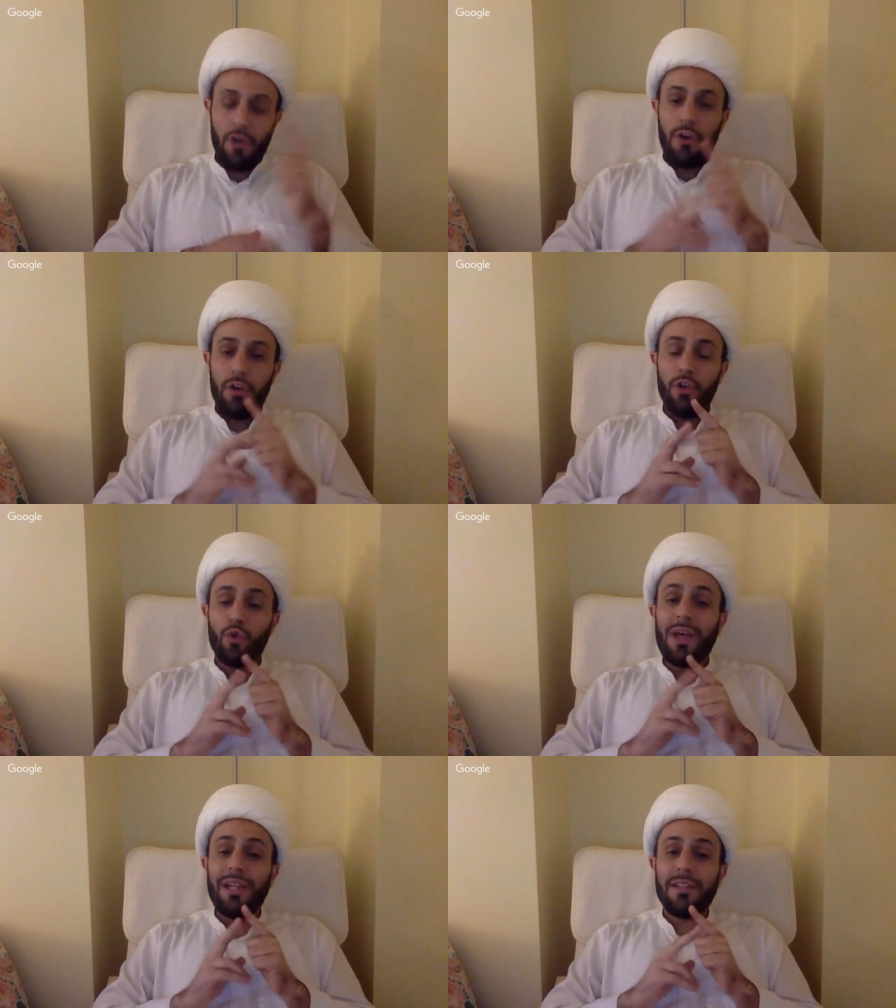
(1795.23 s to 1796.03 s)
your
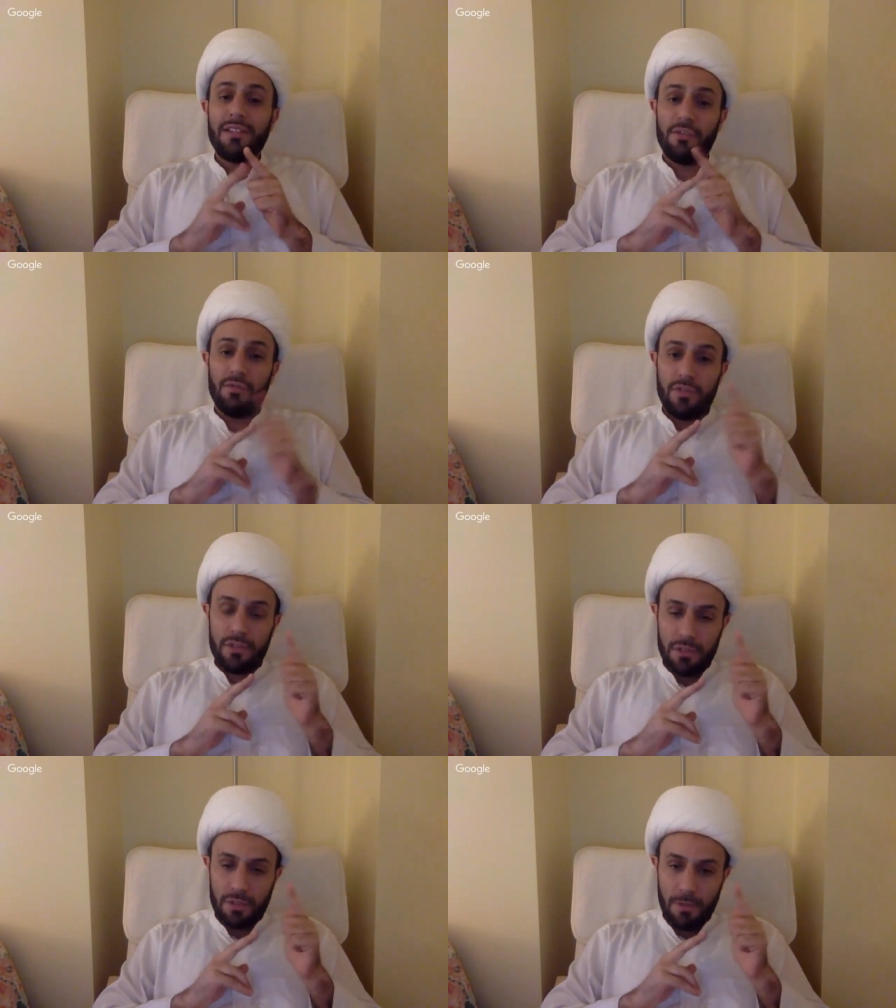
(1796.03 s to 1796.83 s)

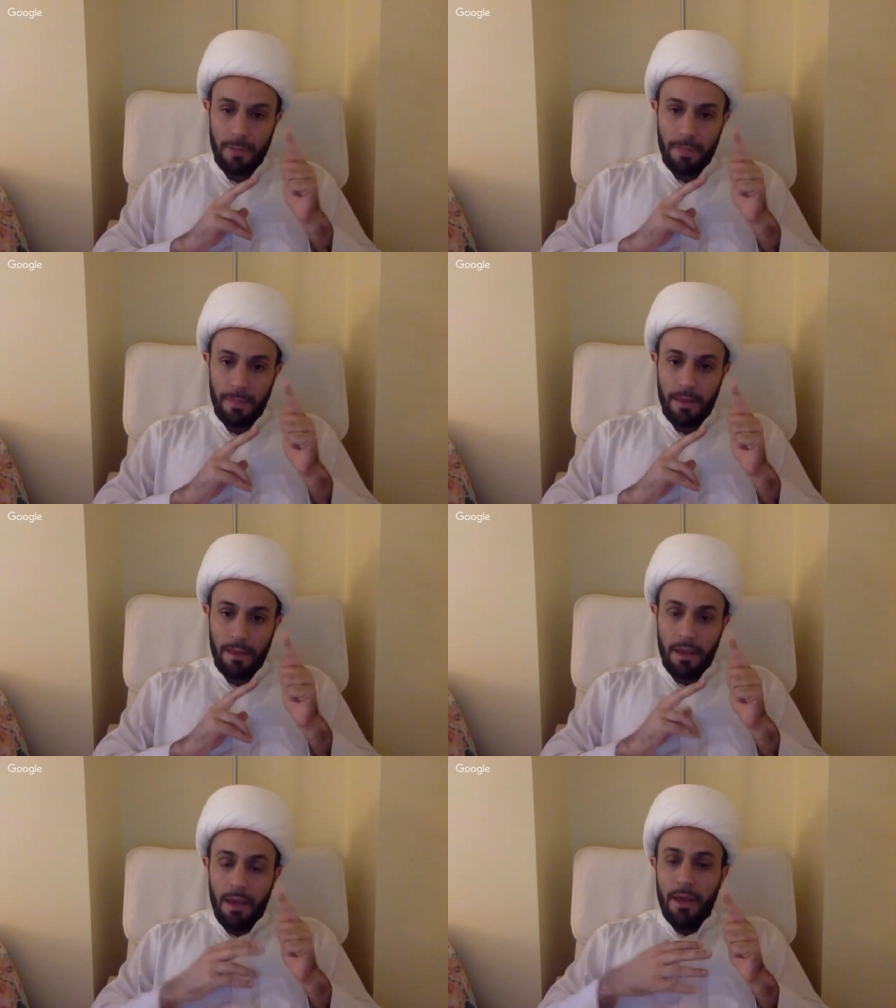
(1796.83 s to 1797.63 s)
relatives.
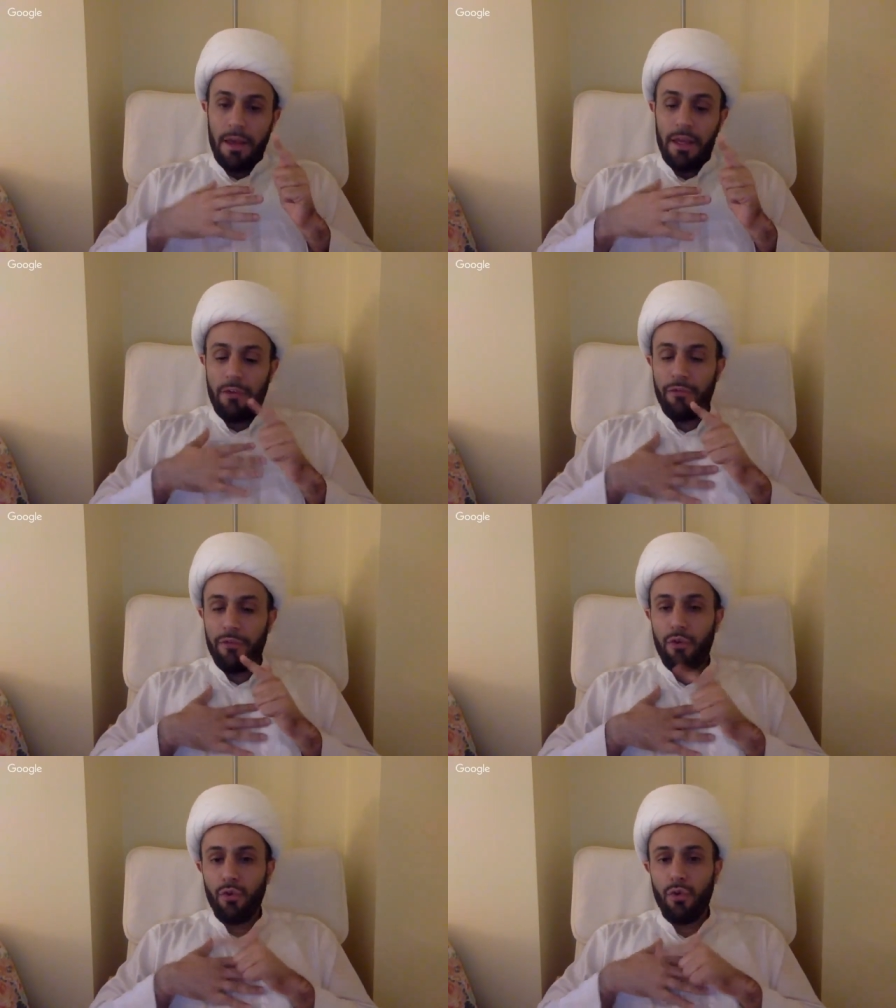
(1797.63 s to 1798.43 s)
If
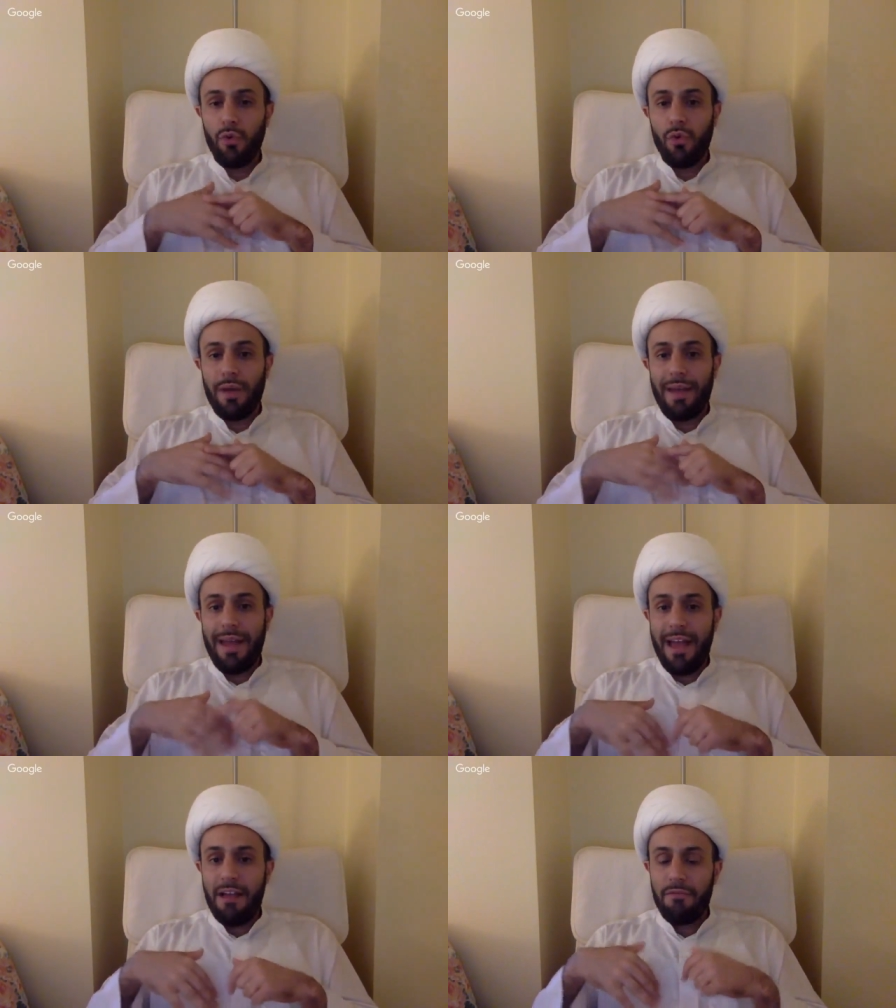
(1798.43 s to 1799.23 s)
you
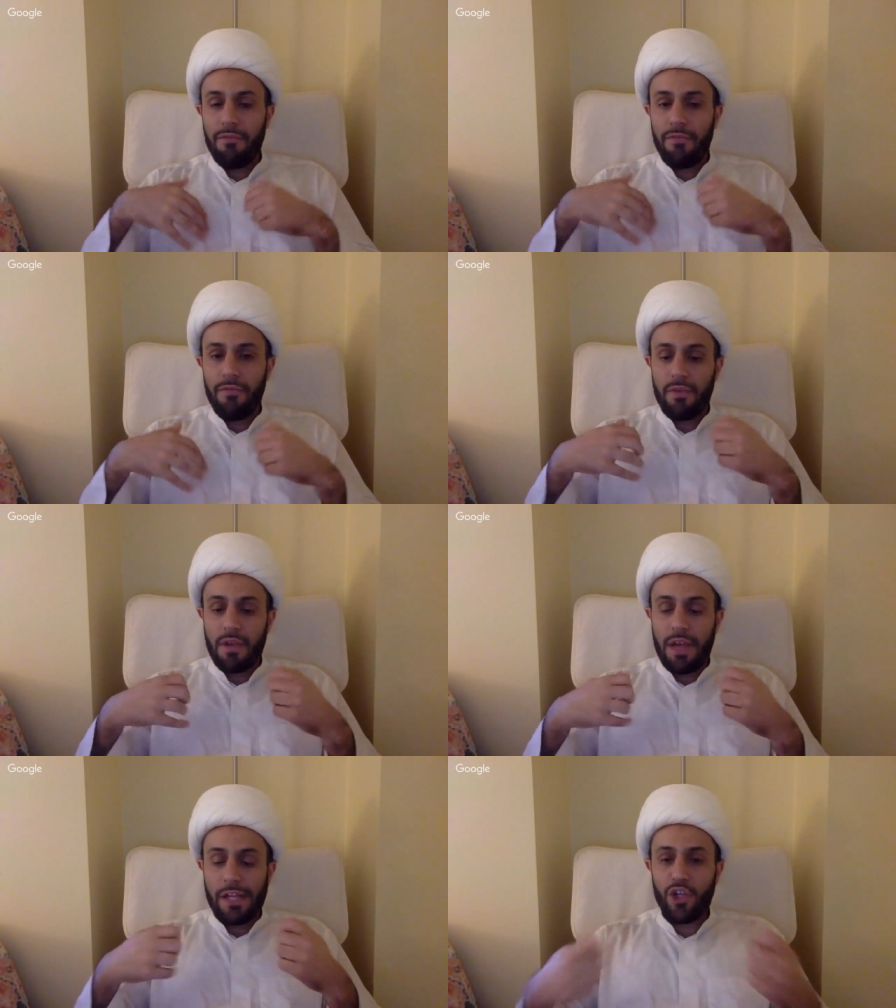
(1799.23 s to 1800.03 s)
have
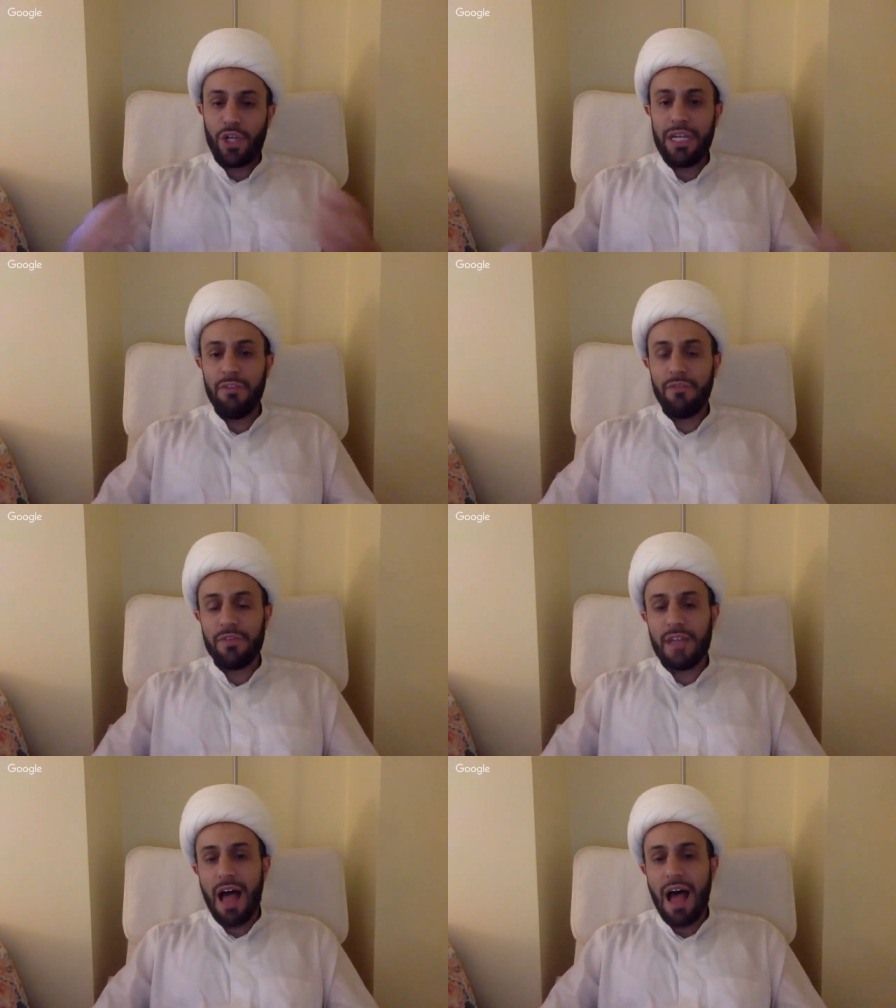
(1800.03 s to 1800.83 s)

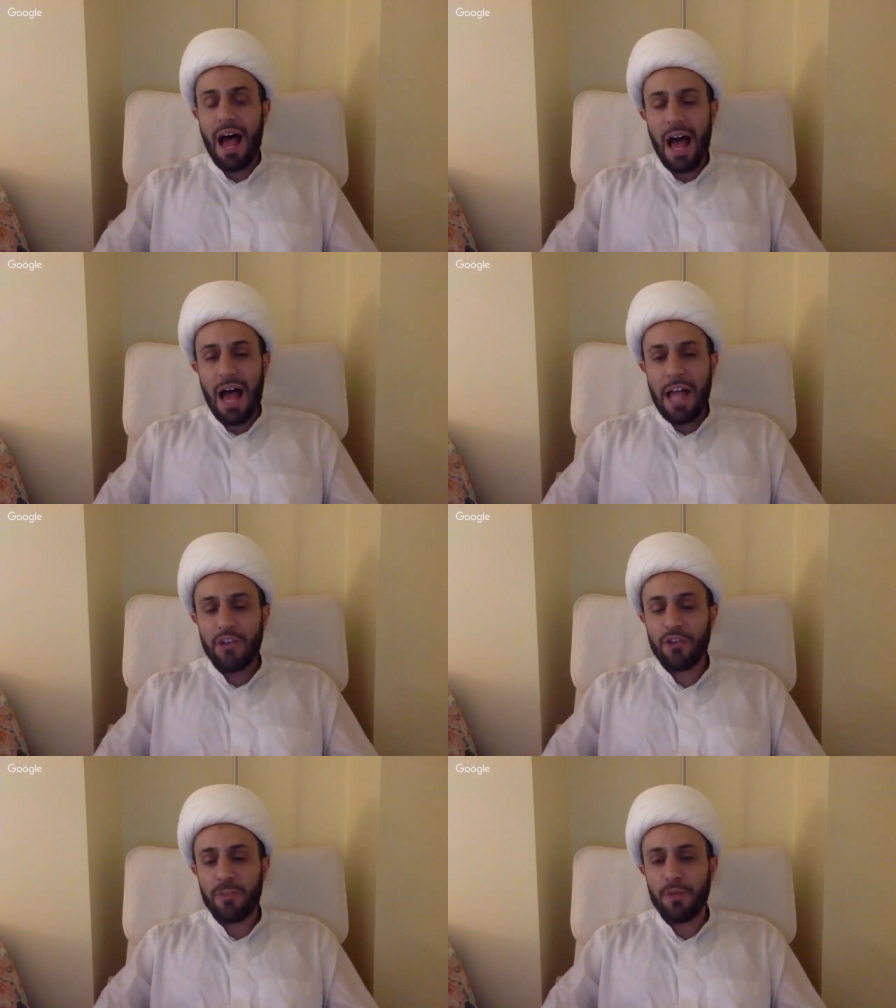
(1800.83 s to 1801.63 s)
achieved a high
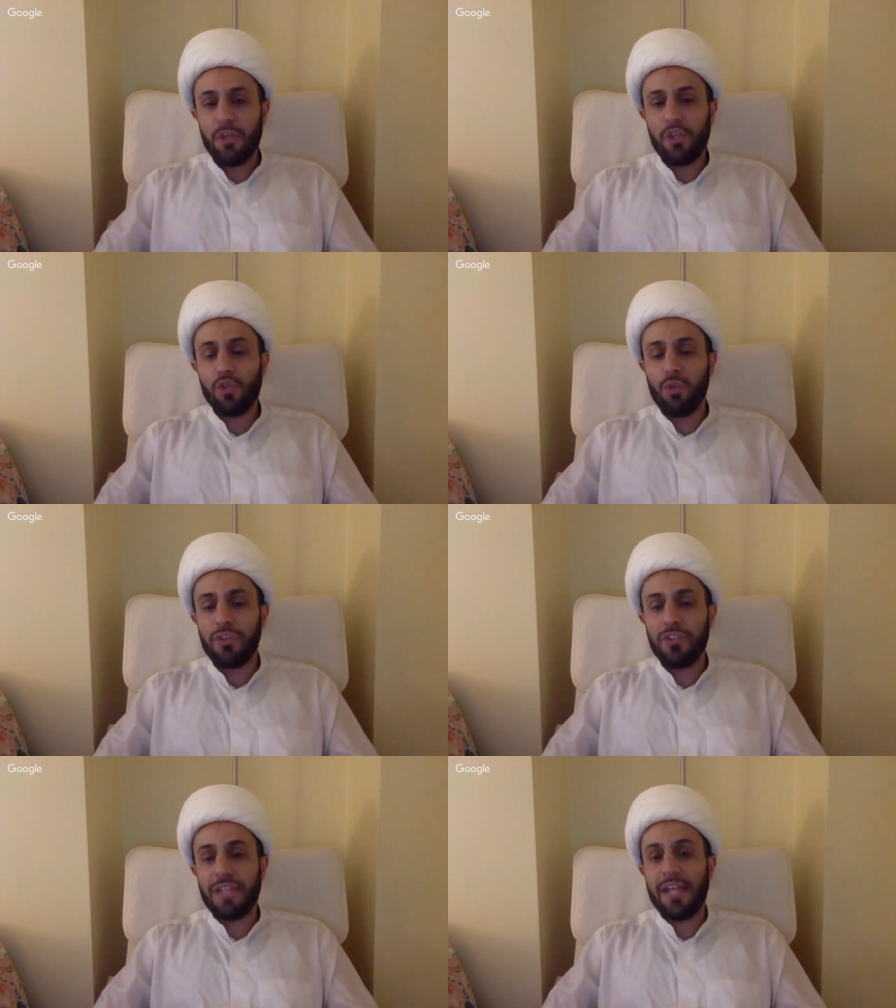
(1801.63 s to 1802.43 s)
spiritual
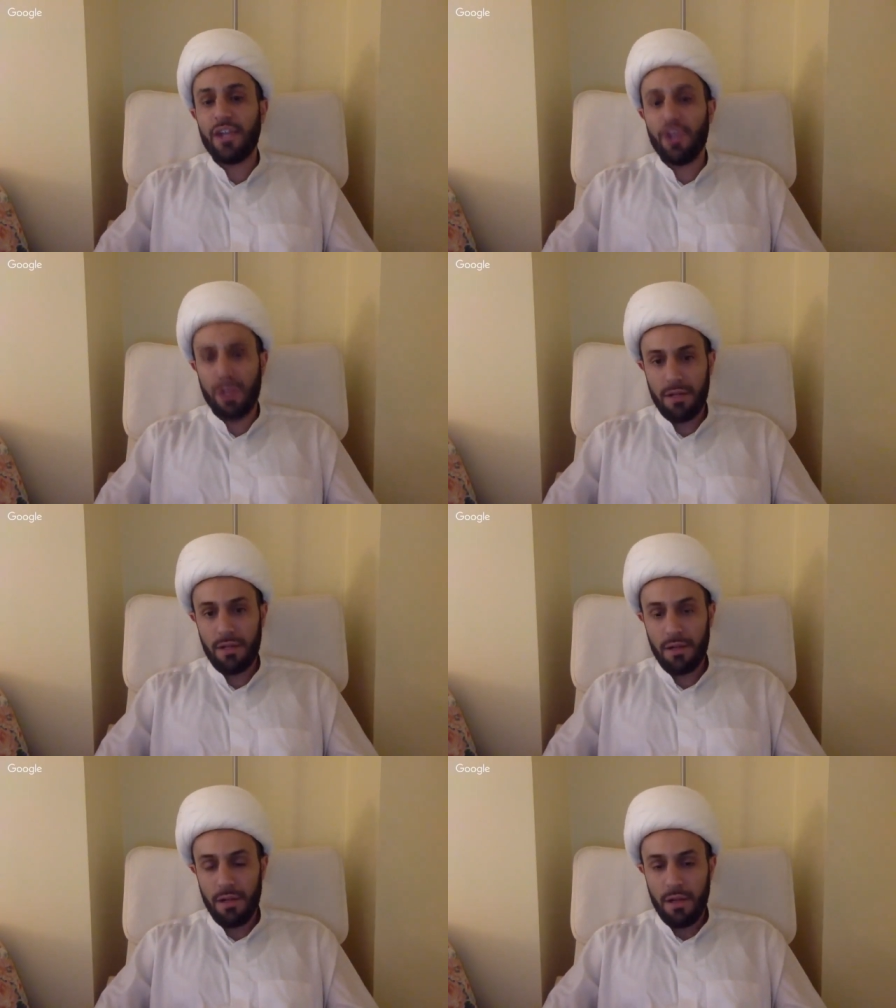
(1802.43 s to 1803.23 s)
station,
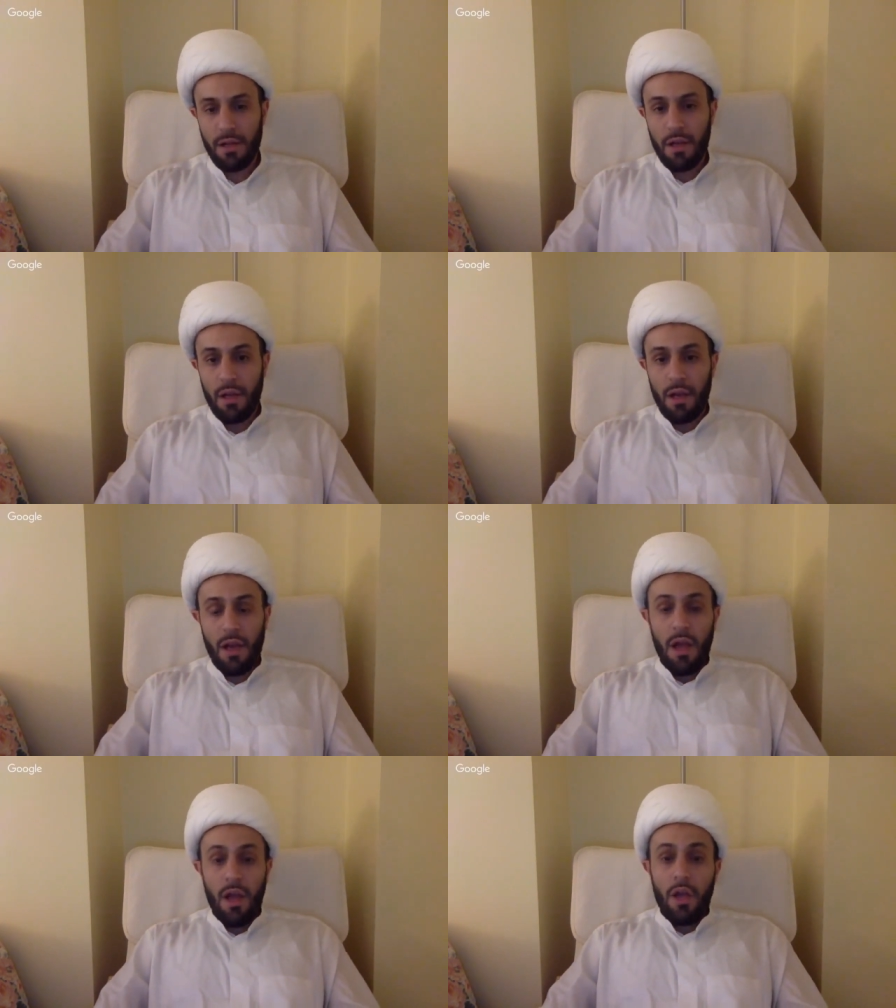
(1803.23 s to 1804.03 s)

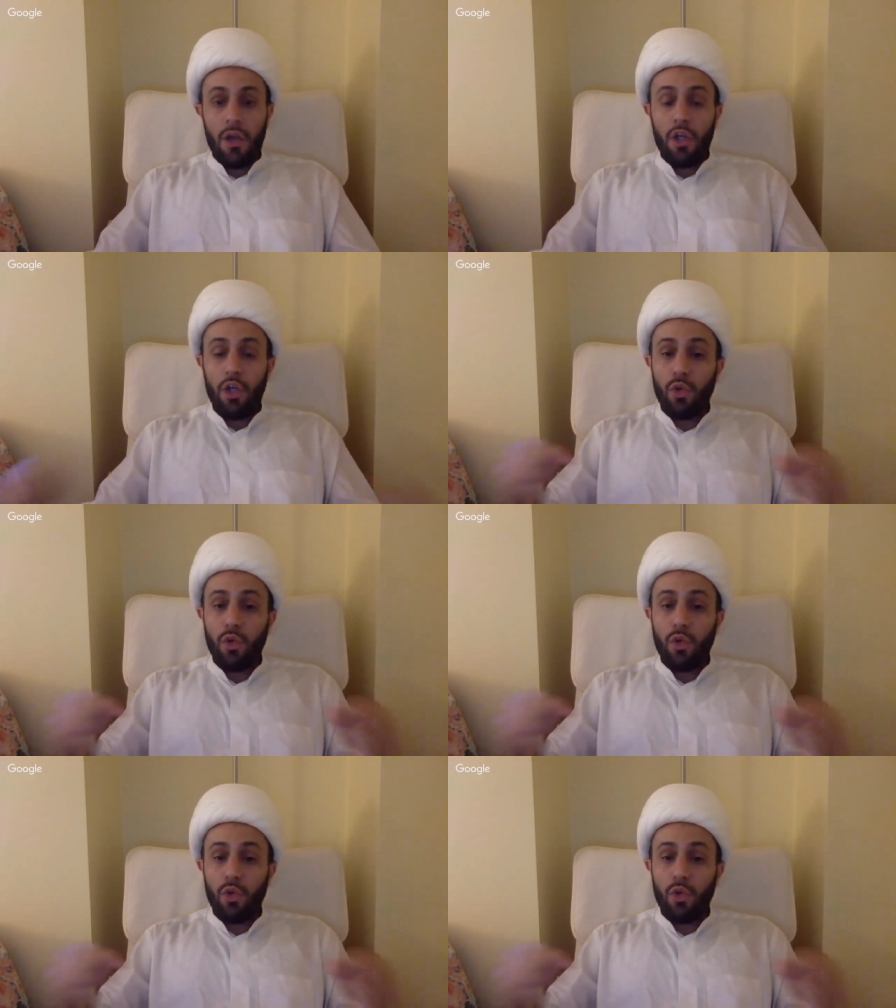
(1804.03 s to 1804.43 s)
you